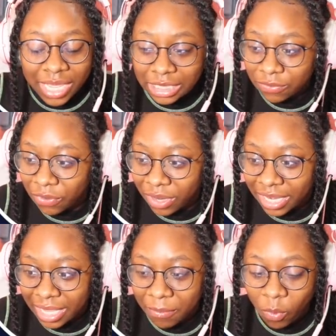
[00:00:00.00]
It's 4
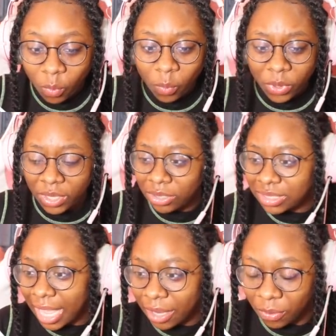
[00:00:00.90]
a.m. Were those
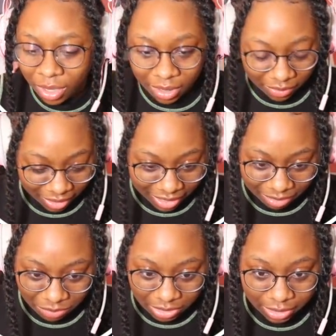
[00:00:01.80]
like... okay,
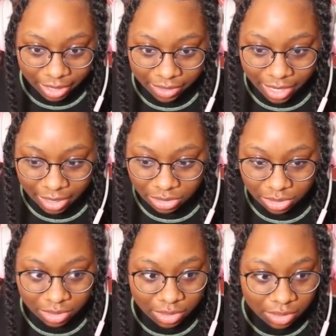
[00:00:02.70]
I'm scared
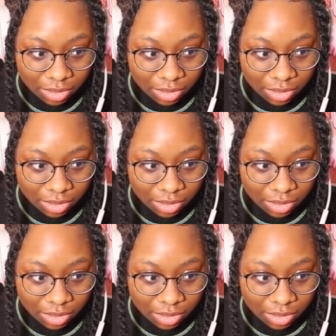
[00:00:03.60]
actually.